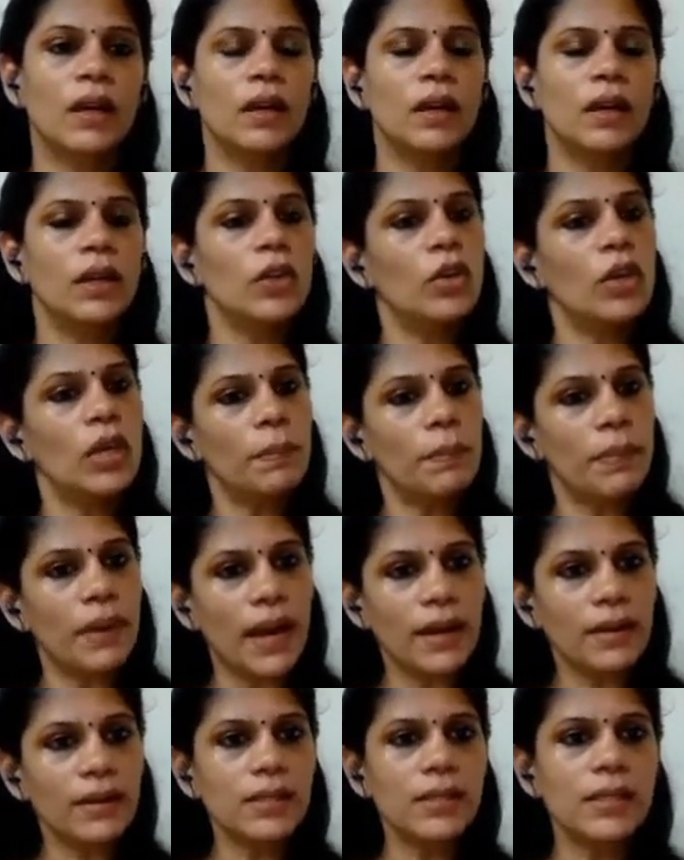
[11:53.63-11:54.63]
You can
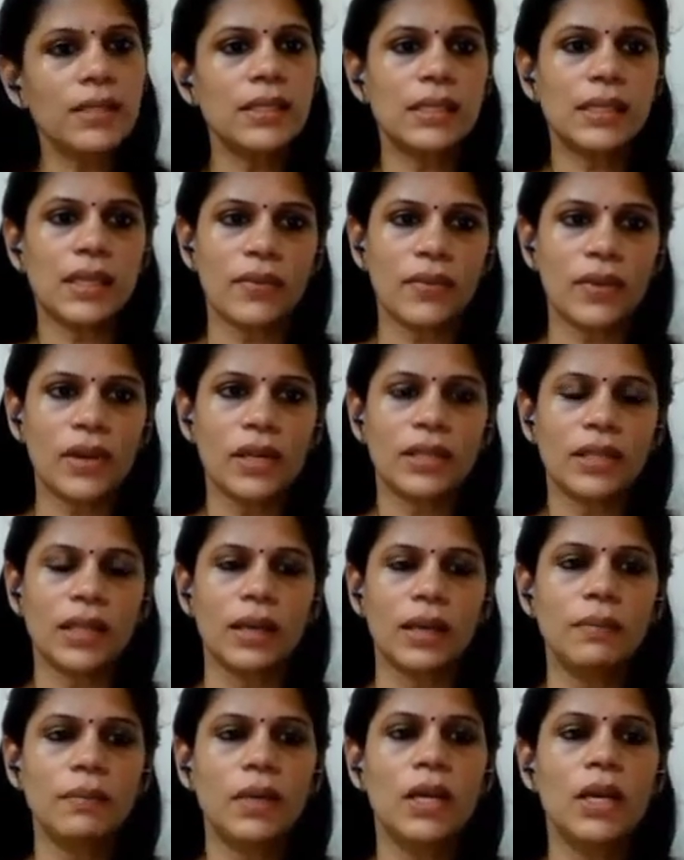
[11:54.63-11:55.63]
practice it several
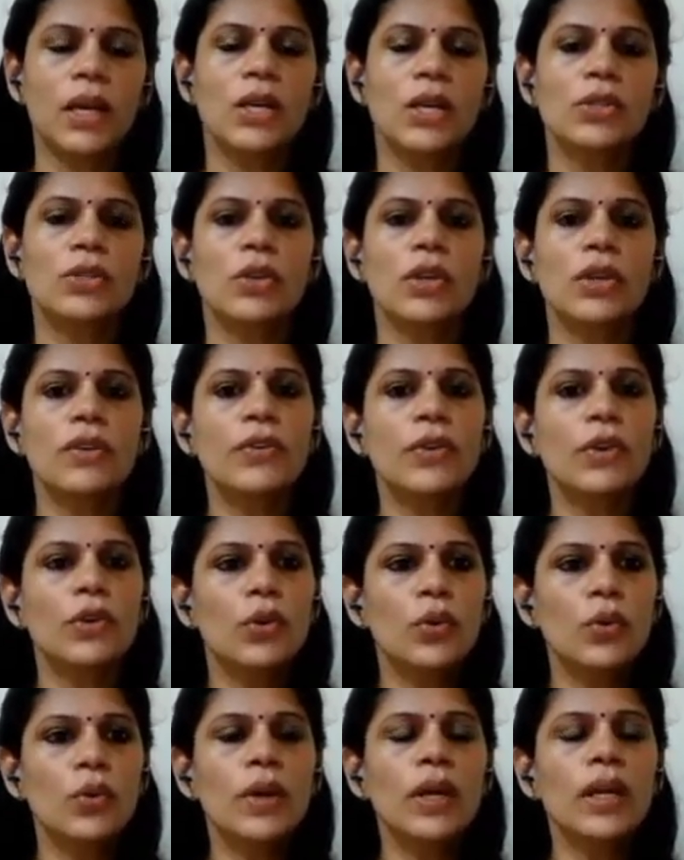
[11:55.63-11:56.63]
times. So if you
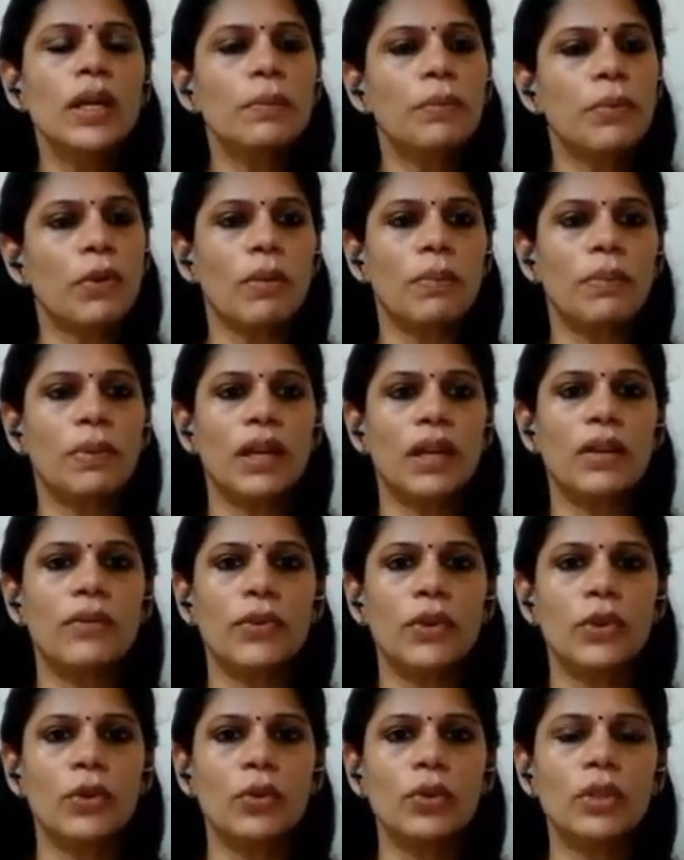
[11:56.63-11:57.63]
do it properly, if
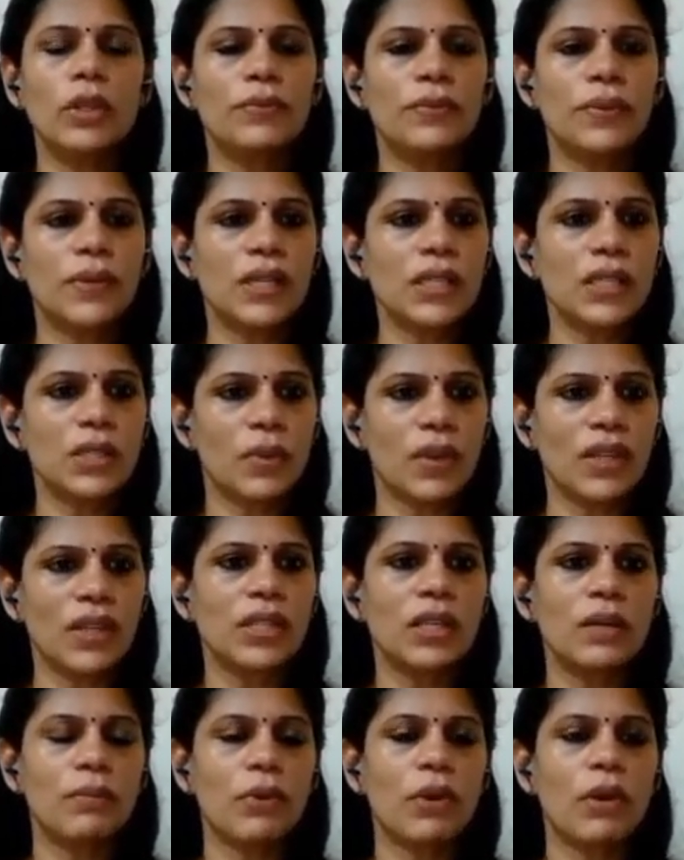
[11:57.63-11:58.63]
you do the first
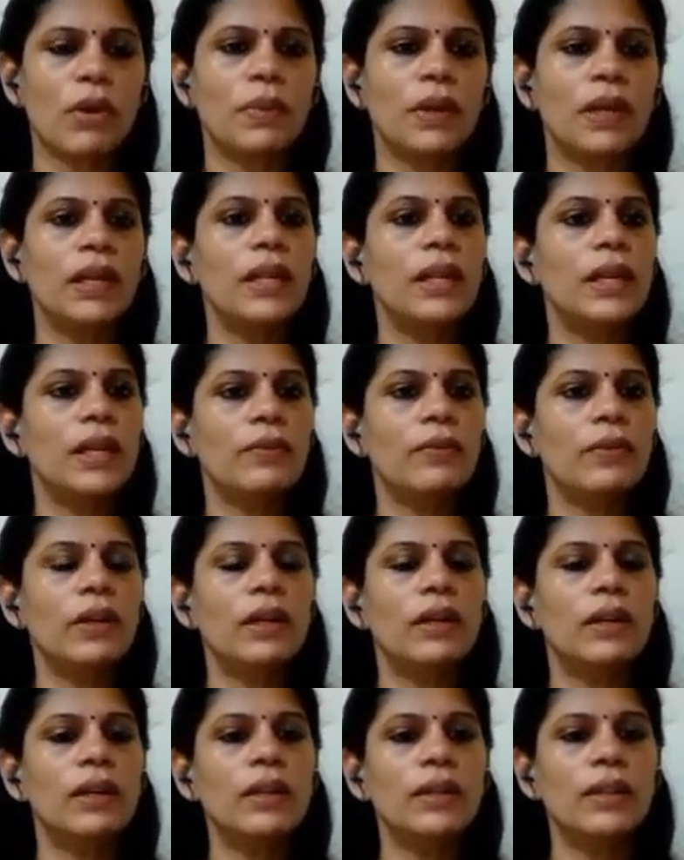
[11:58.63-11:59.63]
question properly,
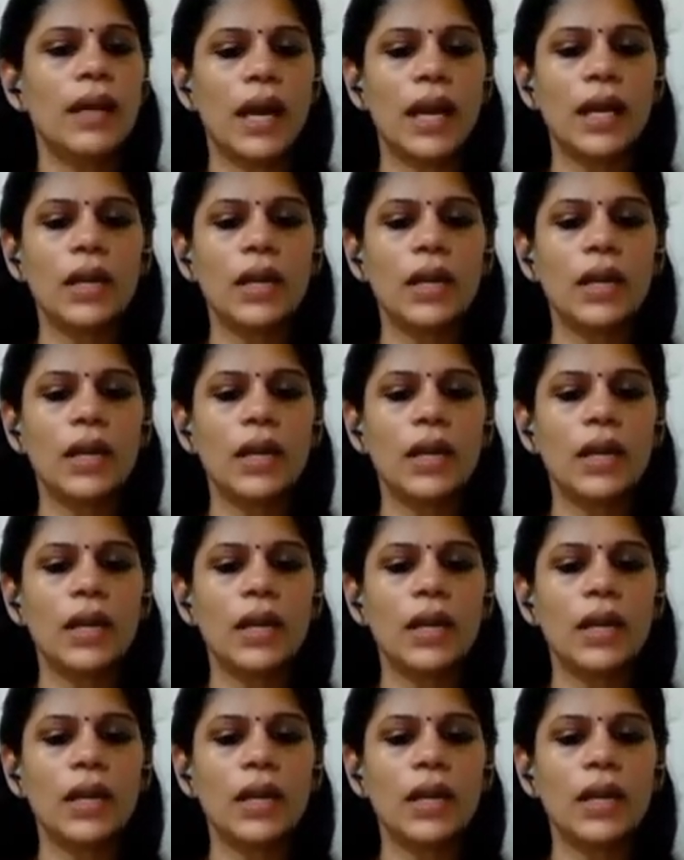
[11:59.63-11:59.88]
definitely that